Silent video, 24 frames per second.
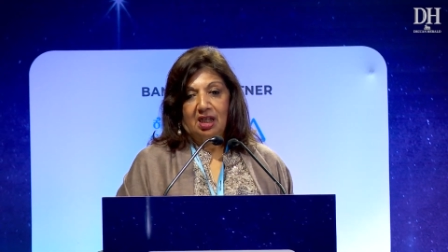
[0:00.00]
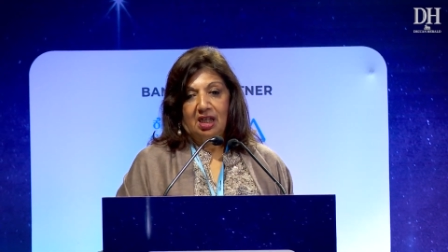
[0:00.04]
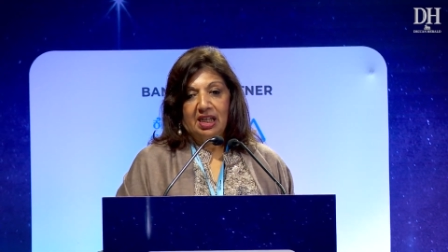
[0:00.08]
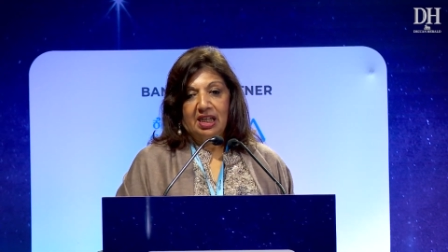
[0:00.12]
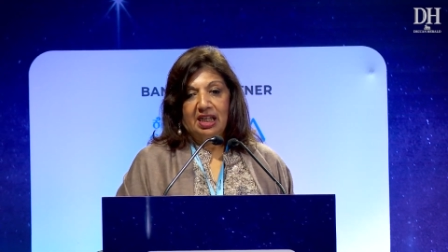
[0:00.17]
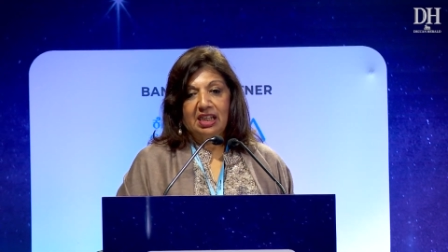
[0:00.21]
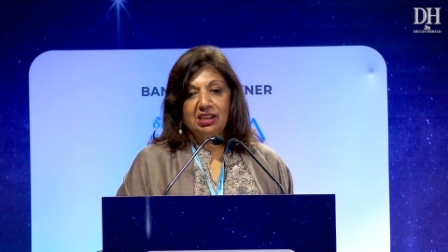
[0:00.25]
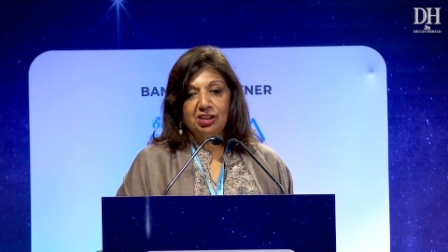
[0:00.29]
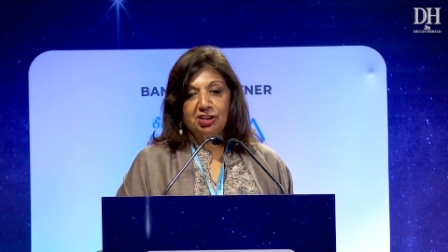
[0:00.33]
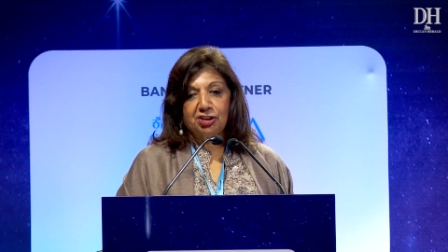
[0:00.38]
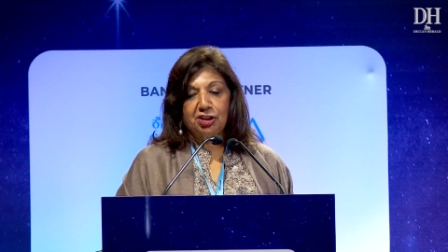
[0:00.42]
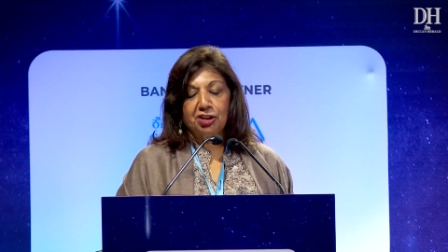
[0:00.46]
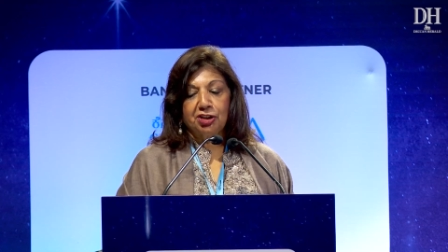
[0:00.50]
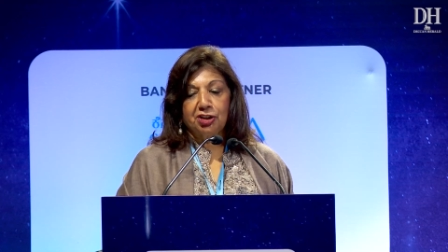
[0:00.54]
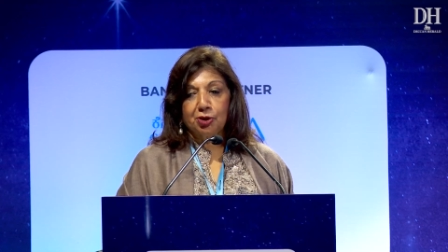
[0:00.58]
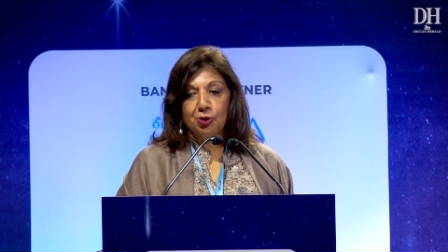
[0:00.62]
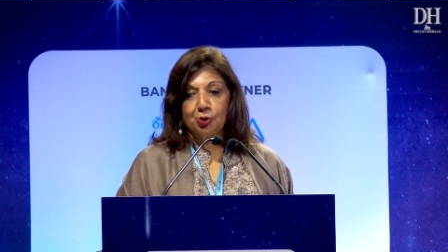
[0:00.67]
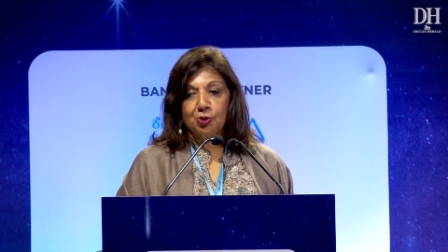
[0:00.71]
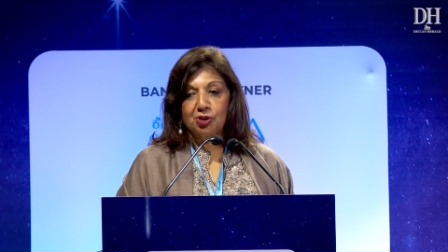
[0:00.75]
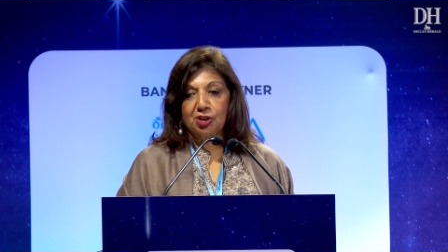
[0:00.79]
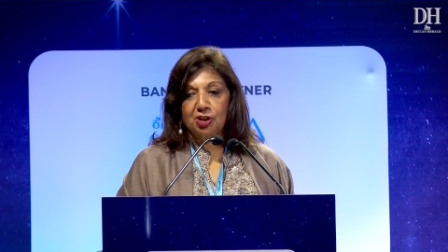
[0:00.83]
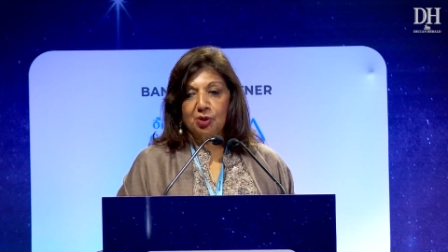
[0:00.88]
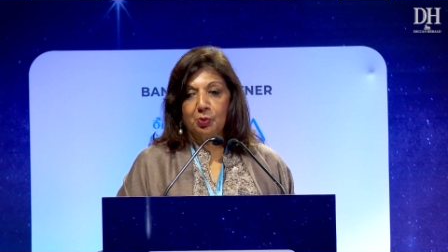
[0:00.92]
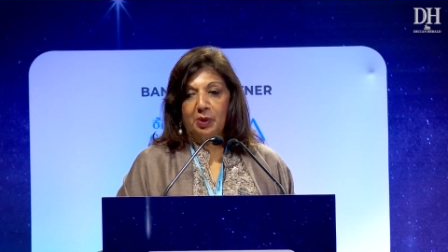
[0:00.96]

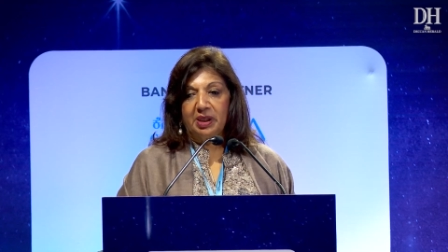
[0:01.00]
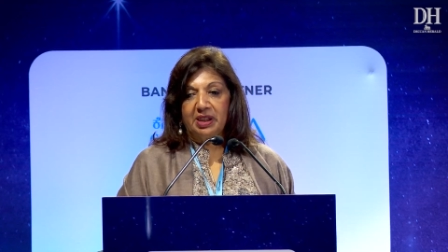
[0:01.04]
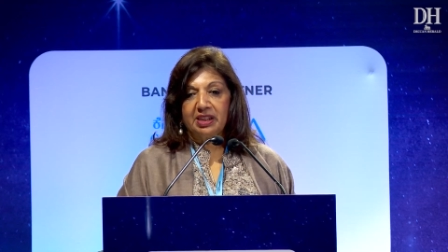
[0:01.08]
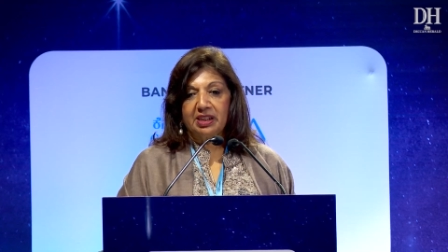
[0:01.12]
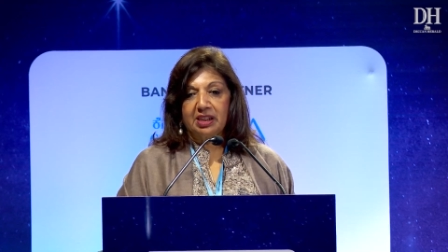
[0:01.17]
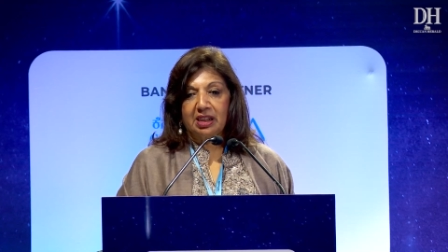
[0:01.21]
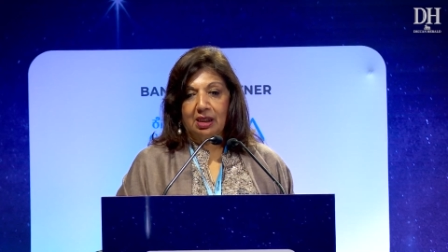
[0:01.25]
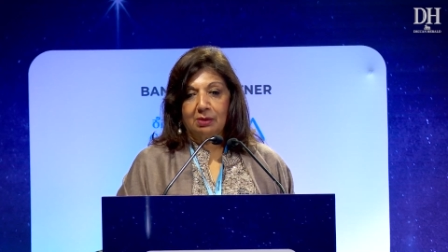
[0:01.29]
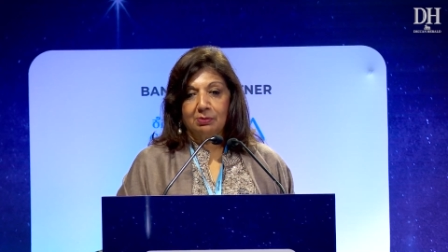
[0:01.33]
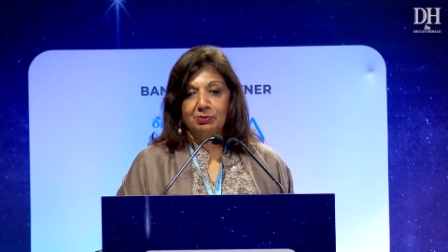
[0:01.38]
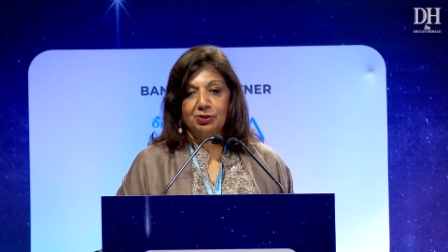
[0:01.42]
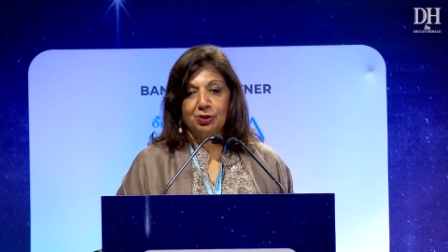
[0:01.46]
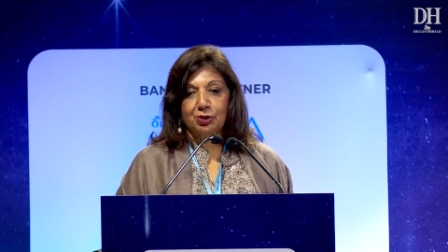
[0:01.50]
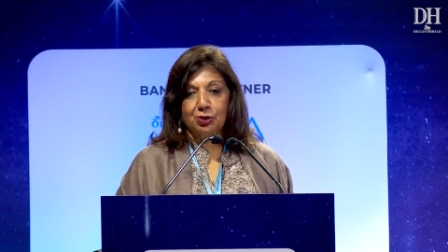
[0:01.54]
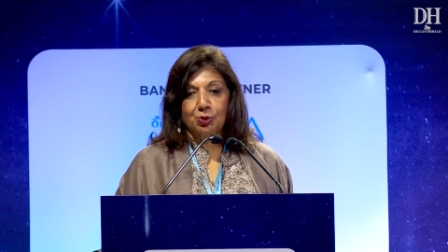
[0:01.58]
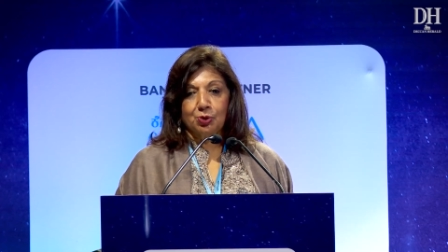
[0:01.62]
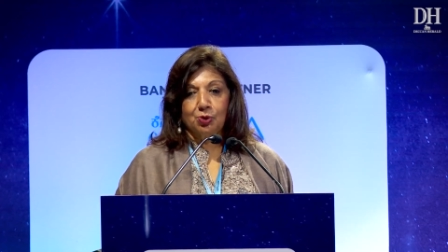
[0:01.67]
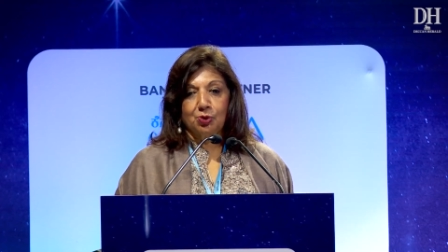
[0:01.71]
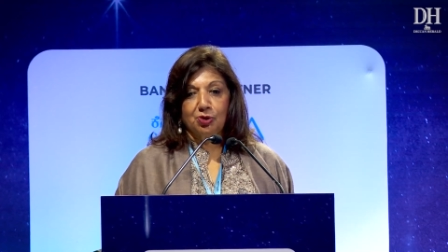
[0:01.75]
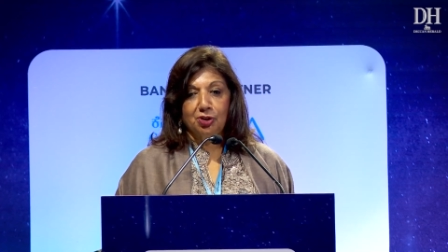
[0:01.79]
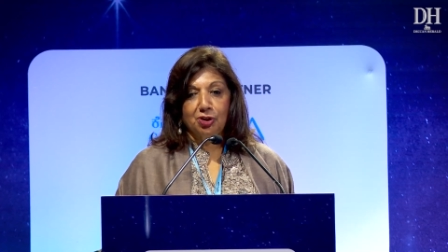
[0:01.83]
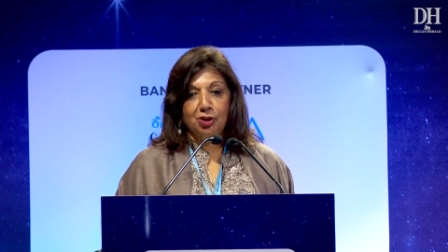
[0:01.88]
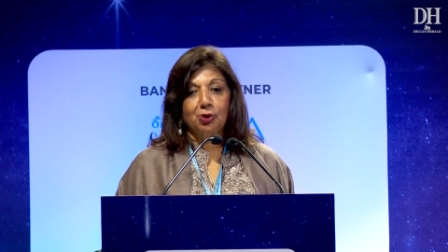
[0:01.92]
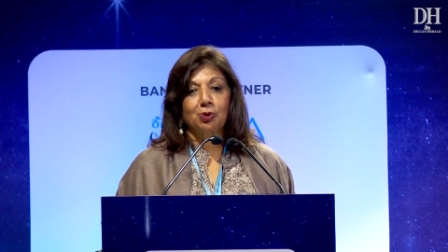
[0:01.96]
institution when it comes
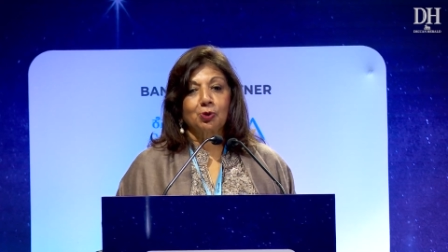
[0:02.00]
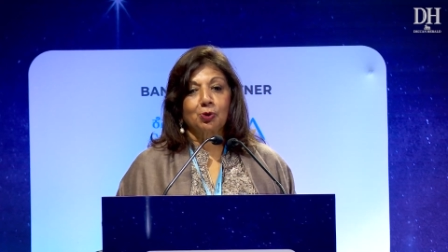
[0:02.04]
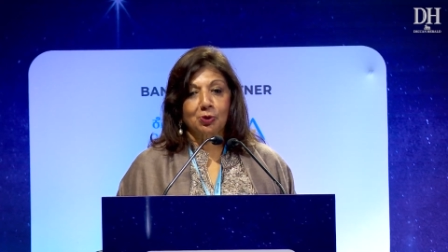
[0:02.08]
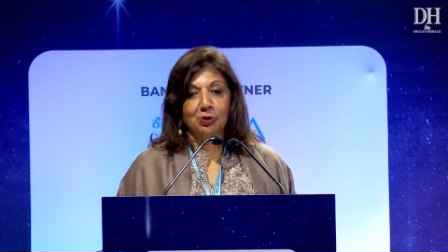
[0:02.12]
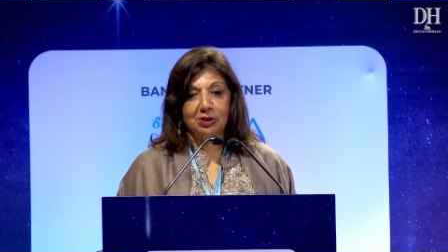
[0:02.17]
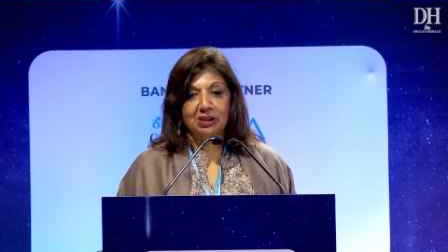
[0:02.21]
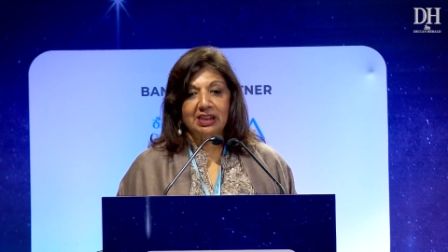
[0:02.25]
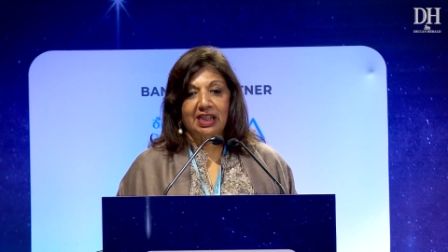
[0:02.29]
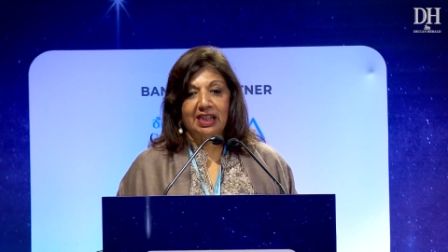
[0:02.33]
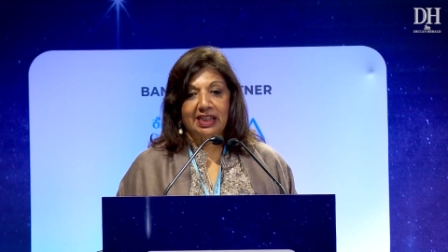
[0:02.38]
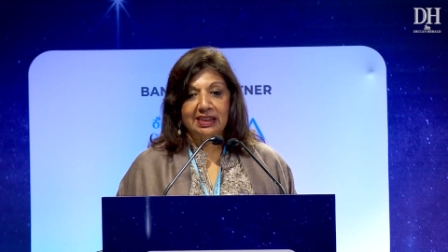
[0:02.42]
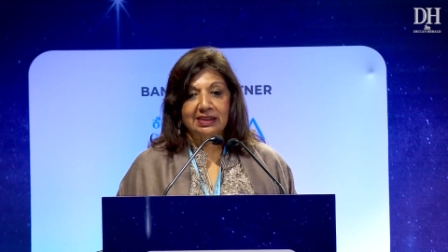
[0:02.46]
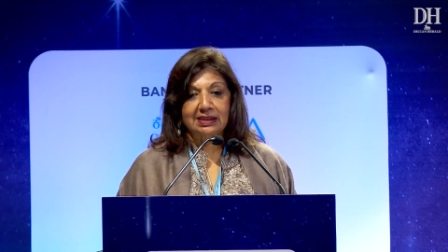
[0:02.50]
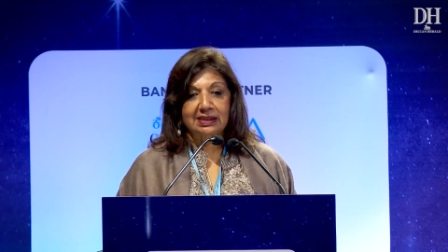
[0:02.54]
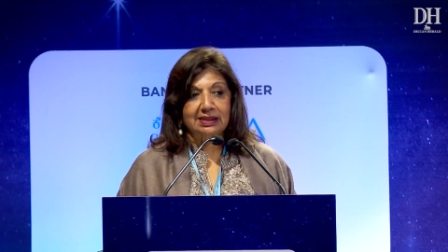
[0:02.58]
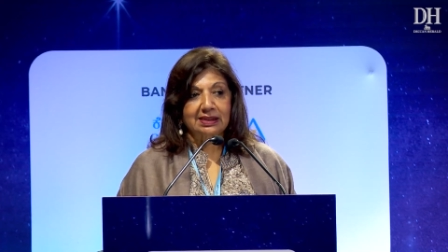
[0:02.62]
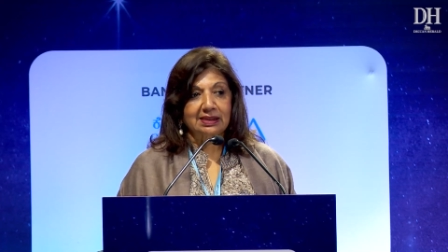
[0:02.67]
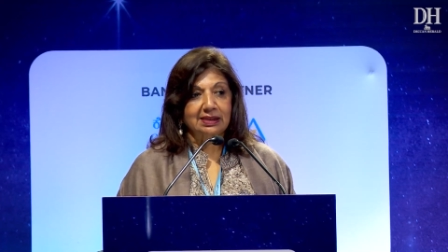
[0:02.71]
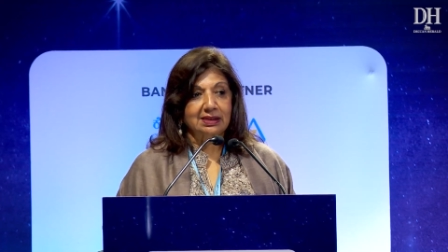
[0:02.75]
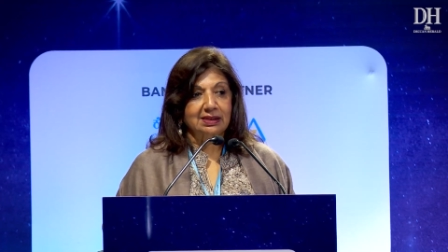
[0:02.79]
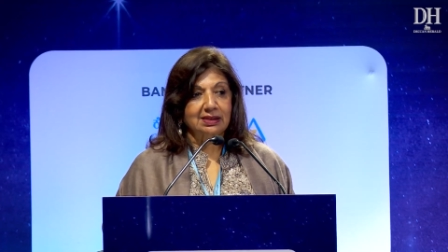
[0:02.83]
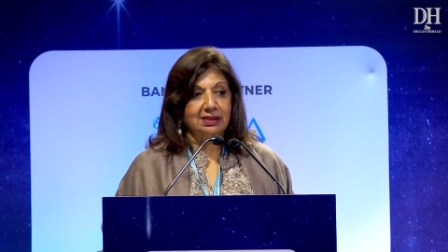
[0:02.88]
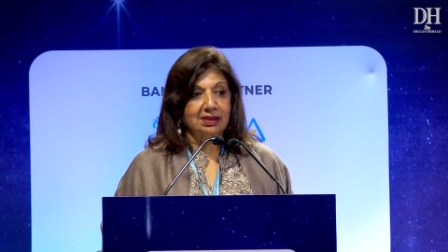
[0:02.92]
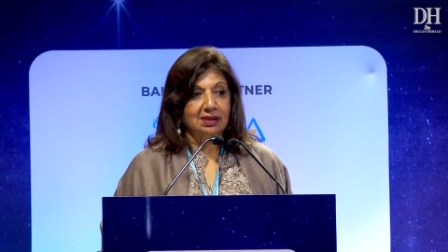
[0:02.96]
to
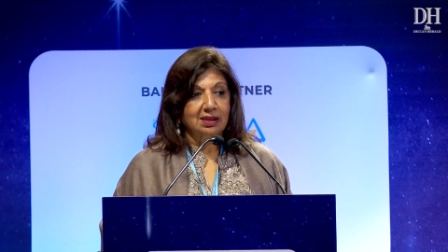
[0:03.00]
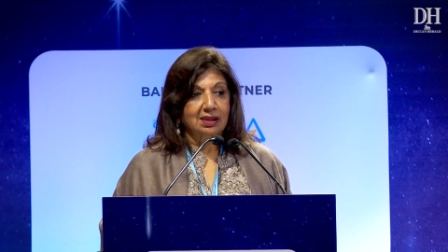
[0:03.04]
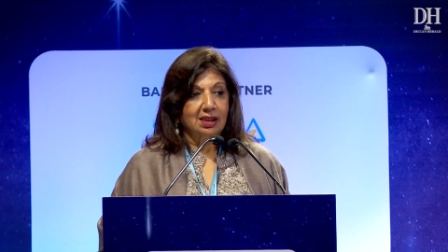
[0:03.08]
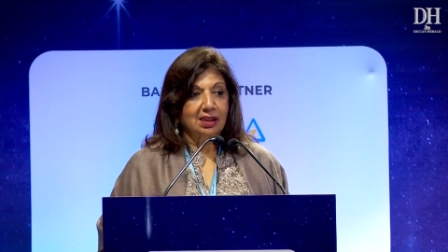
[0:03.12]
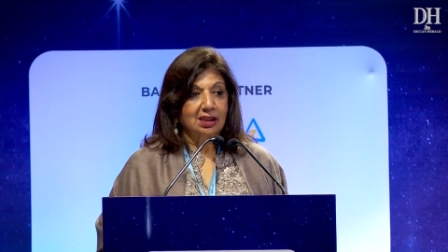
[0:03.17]
neurosciences.